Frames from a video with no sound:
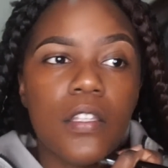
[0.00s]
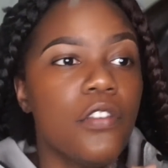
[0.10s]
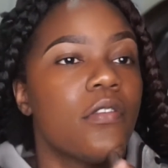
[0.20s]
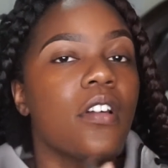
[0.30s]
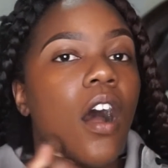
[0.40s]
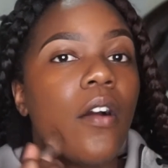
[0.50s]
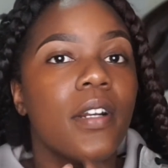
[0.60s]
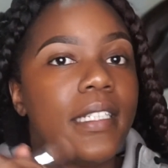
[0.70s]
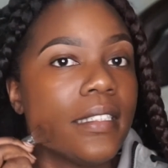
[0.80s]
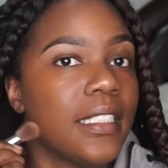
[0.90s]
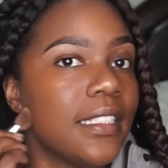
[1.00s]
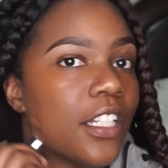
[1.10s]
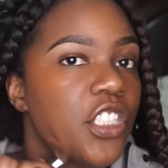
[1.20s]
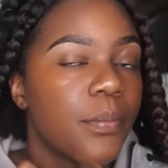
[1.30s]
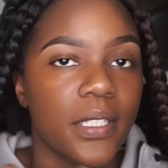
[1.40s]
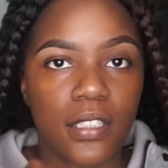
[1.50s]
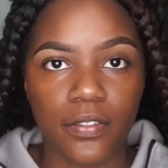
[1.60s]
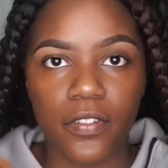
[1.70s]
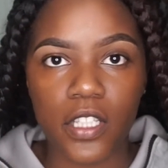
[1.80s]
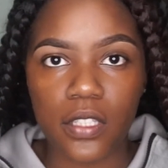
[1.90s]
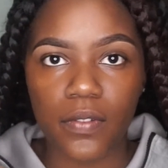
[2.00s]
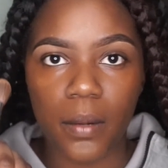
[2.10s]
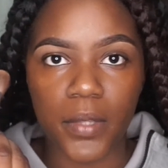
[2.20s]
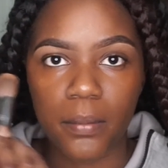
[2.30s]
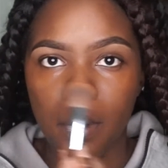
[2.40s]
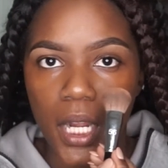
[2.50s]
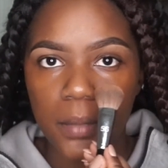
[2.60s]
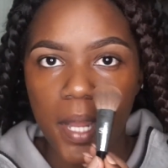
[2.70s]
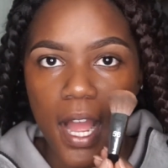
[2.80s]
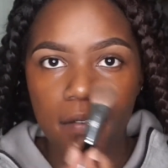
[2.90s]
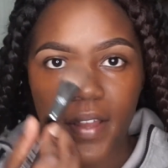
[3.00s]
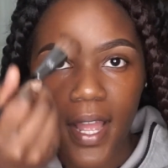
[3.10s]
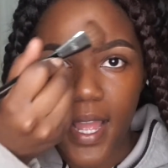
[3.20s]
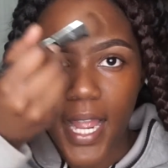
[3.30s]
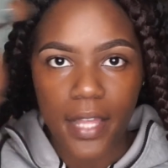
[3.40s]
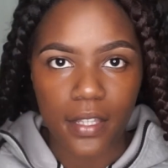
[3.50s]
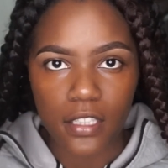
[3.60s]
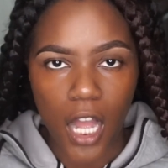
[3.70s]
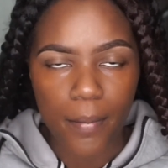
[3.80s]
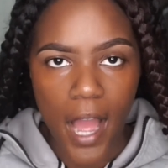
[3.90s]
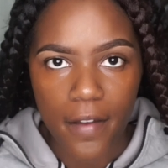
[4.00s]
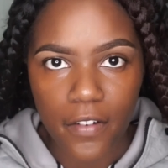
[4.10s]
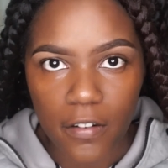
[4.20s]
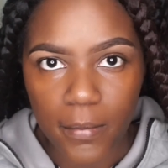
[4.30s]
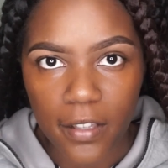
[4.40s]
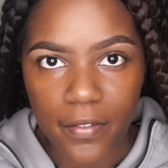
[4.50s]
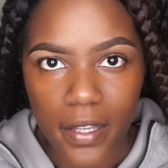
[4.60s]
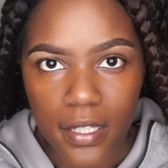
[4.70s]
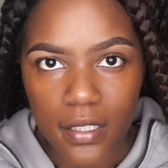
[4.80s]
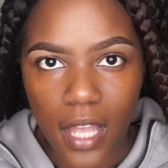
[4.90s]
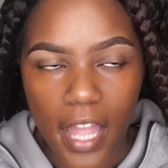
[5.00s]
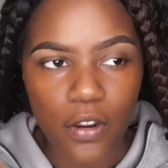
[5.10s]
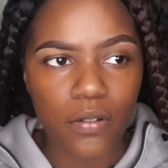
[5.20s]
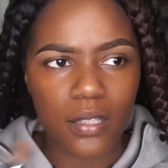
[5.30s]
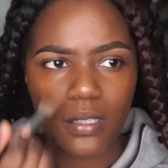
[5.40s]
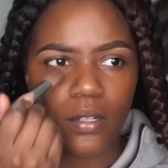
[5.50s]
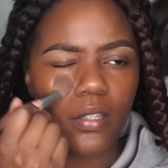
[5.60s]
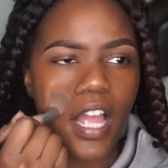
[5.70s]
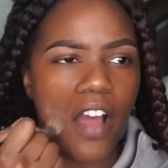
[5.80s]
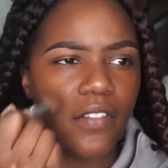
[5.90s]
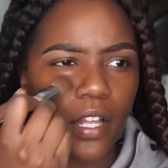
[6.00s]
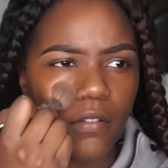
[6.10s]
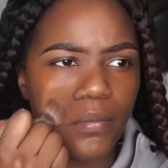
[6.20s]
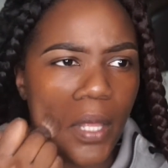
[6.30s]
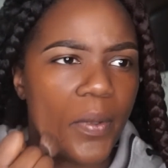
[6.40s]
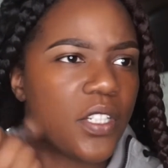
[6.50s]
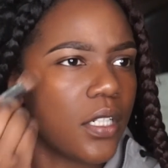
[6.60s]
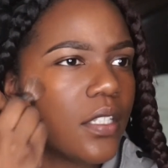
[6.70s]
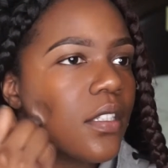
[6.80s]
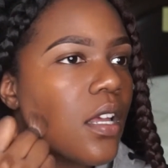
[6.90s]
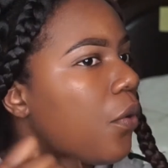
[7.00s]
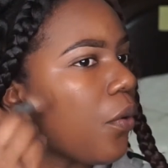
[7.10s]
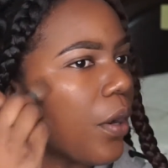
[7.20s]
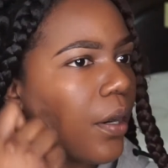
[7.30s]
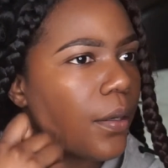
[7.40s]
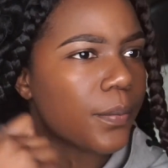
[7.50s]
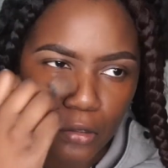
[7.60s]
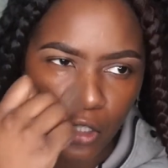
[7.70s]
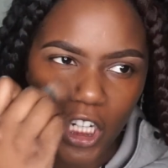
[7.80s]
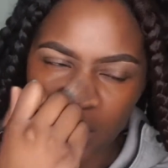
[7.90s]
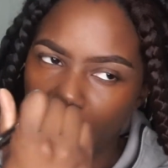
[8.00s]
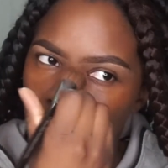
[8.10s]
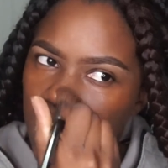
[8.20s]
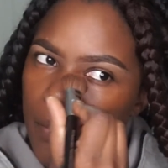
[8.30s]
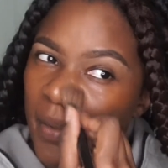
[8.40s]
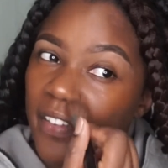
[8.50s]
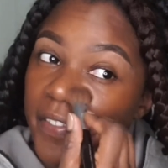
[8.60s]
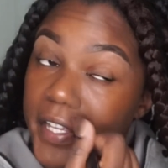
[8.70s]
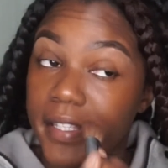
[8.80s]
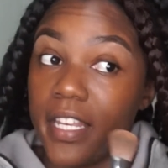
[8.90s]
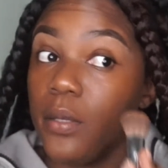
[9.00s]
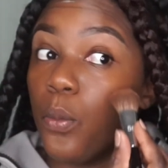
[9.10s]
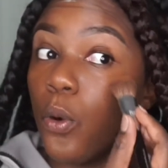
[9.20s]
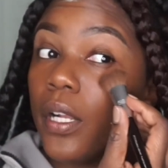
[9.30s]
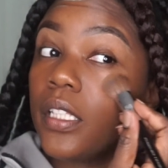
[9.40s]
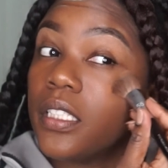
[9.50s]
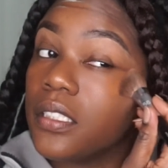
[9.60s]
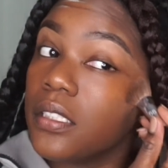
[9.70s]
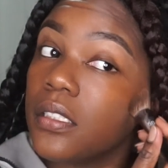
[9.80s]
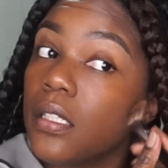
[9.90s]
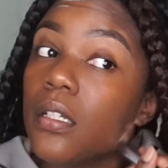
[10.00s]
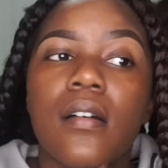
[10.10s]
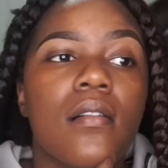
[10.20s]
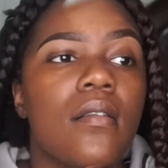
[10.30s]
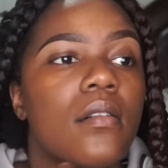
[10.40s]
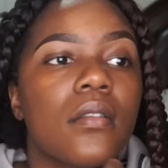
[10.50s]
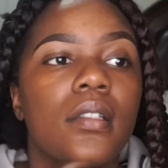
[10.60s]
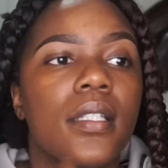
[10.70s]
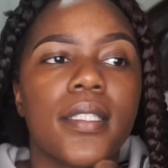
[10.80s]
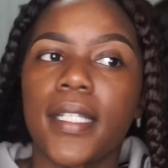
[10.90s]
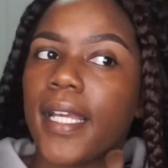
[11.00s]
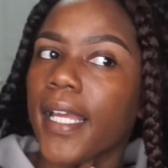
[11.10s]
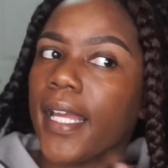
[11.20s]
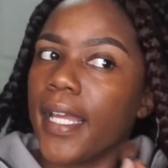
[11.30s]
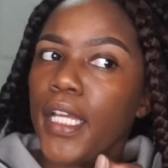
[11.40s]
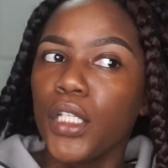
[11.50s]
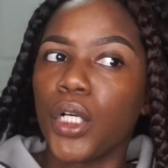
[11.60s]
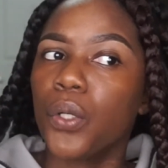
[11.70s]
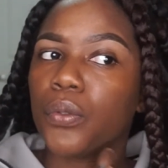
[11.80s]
You can already see such a big difference from the bottom half and the top half of my face. I don't necessarily have a lot of blemishes or dark spots on my face anymore, at least. Okay.